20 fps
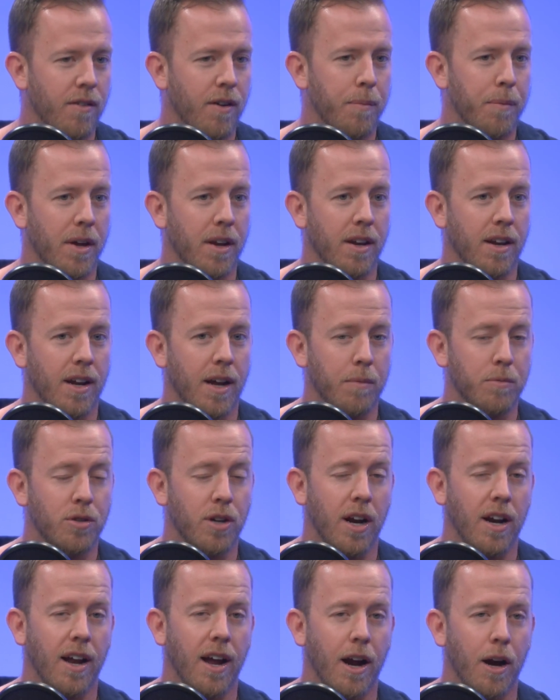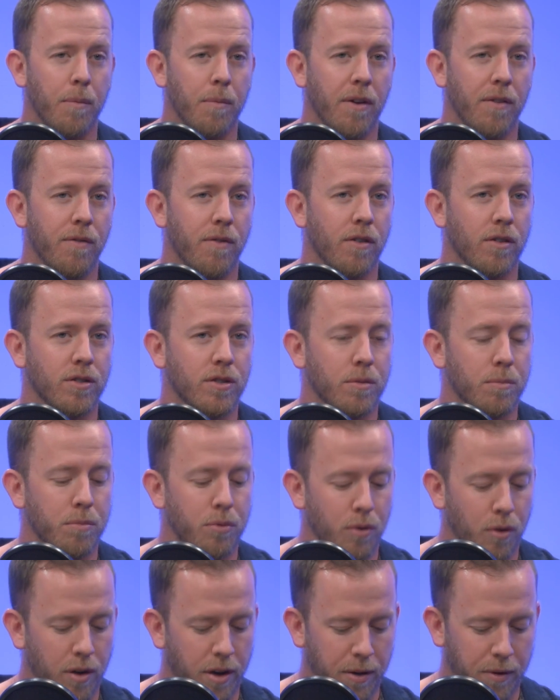I mean, I'm trying to hire my first
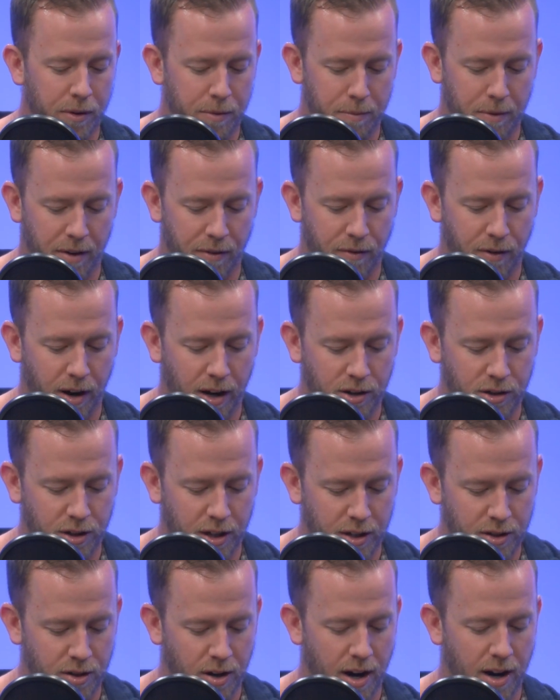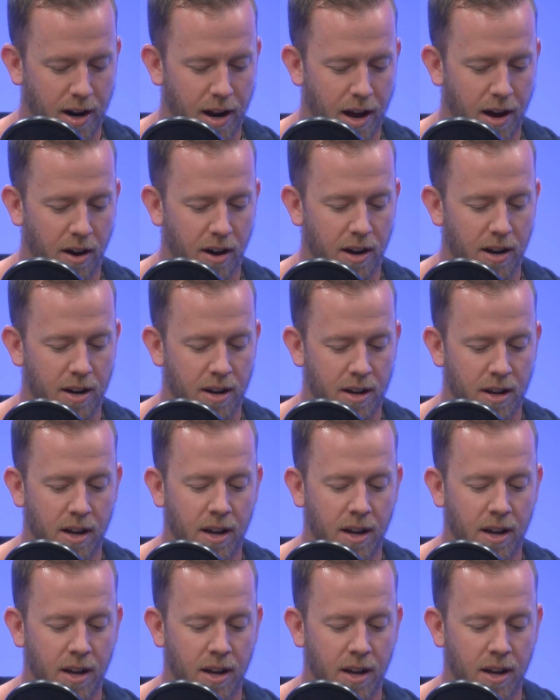employee with my franchise right now, and